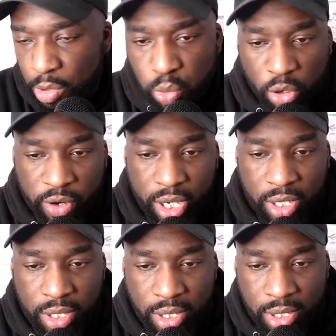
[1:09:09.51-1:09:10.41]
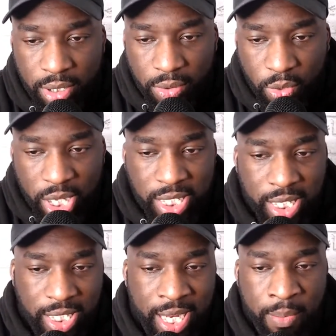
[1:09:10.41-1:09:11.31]
It was worrying when I
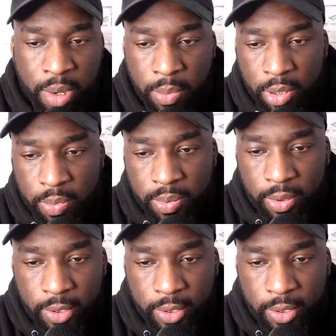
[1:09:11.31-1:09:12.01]
seen his name pop up.